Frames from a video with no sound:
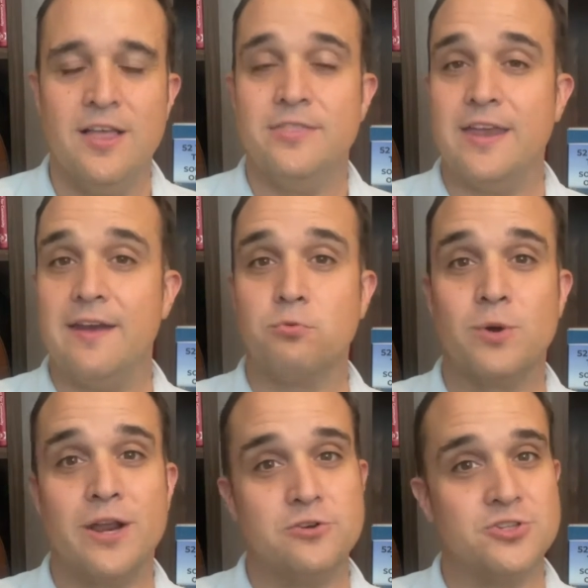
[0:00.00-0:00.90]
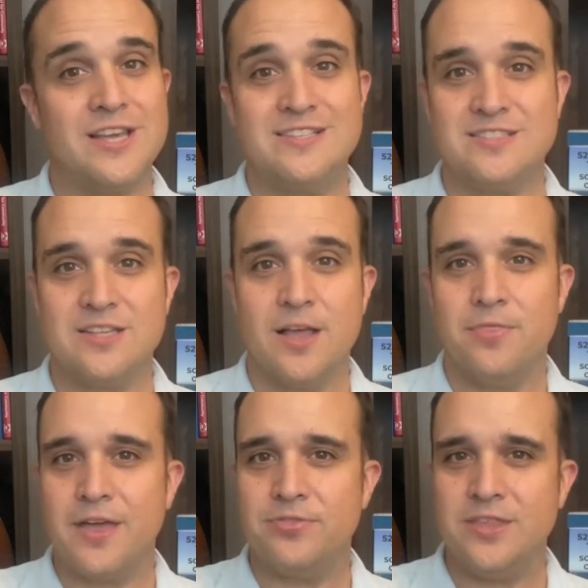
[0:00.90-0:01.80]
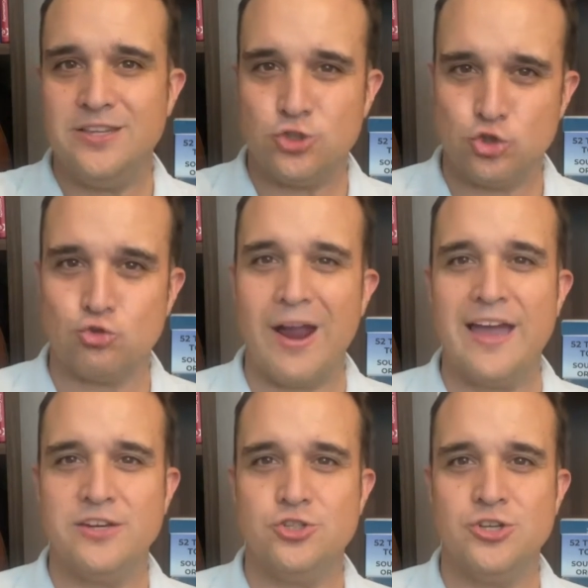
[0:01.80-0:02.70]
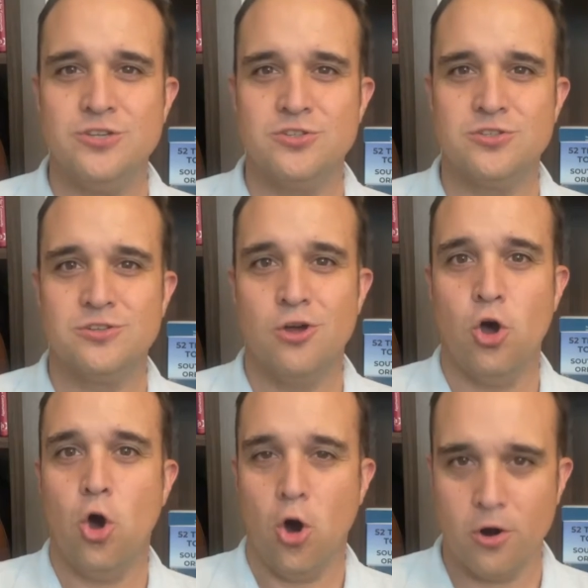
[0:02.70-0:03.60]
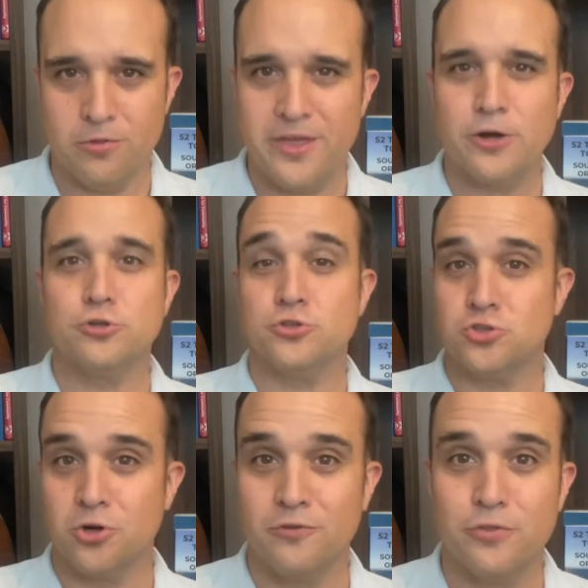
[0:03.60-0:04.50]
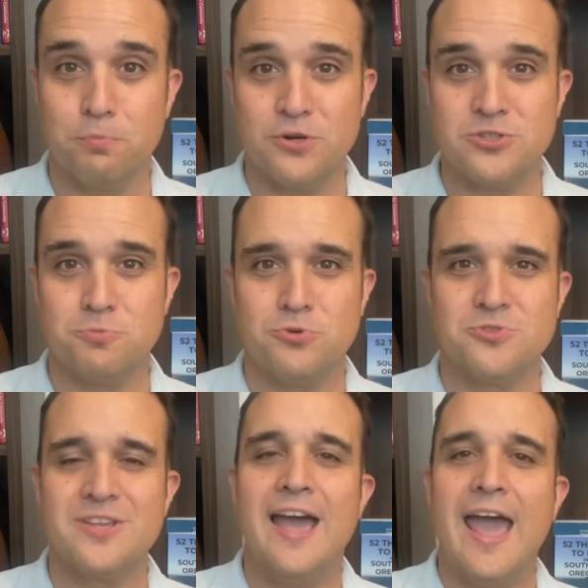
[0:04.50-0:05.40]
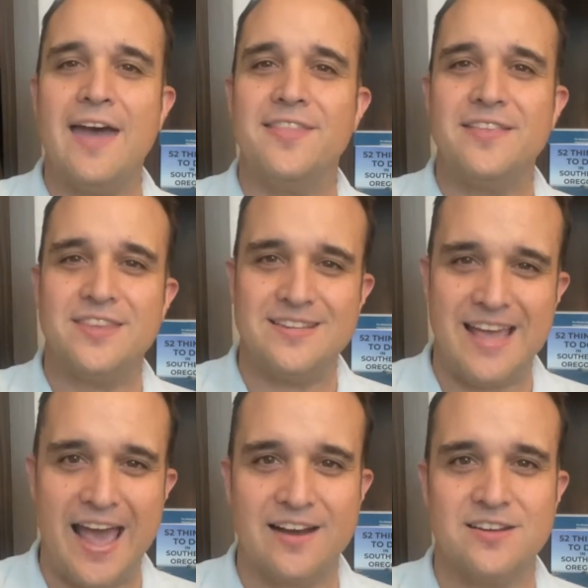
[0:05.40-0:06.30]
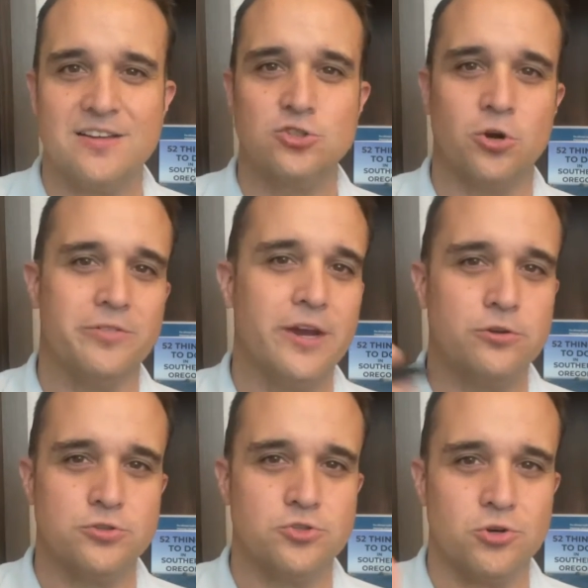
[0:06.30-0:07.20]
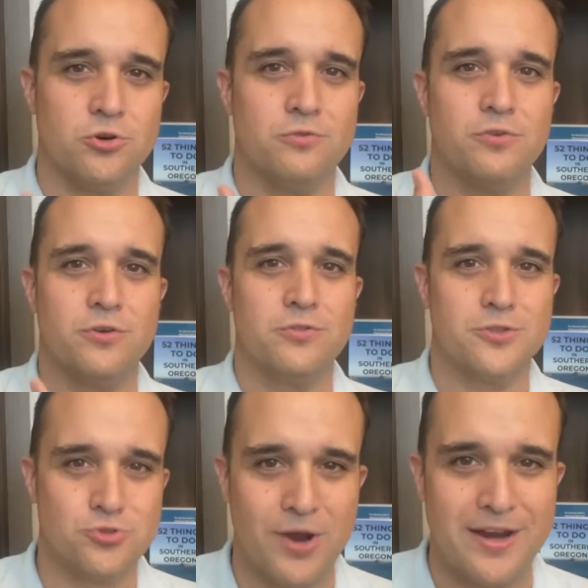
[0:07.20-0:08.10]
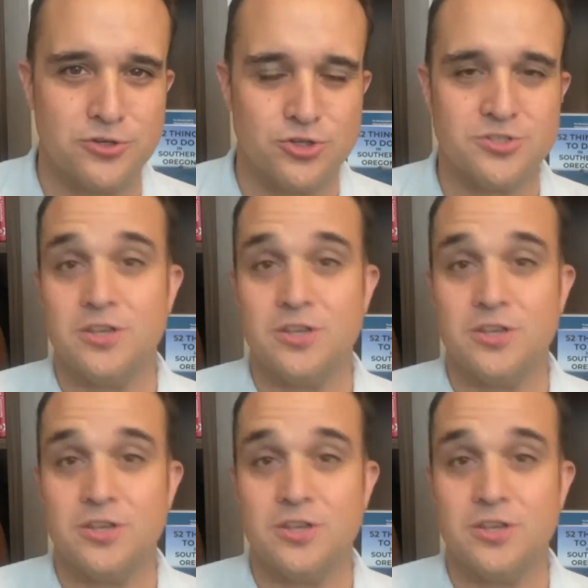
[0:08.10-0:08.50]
that everyone understands that the strategies are there to serve the principles, and that the tactics are there to serve the strategies.